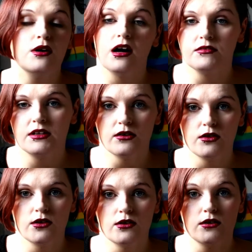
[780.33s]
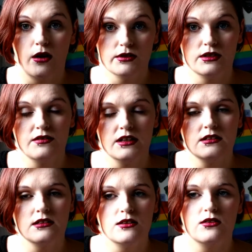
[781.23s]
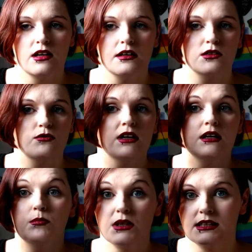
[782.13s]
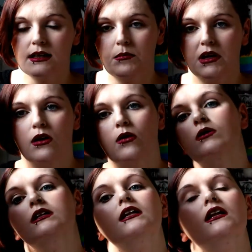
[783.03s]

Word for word: you have any other novels of his that you think I should read please let me know.